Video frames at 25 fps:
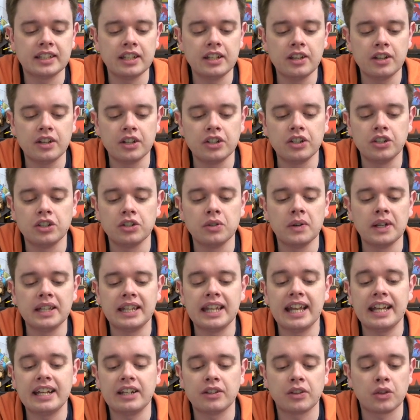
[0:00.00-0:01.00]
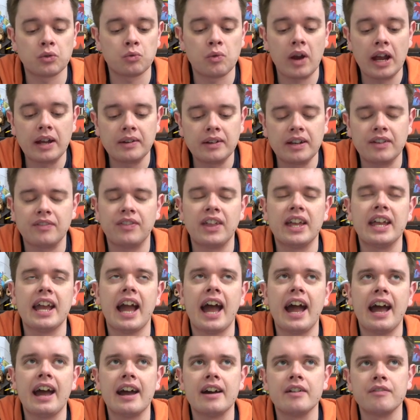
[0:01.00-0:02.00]
that you can do at the end of the round if they
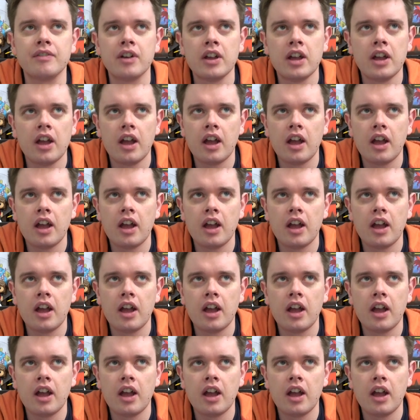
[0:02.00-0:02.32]
have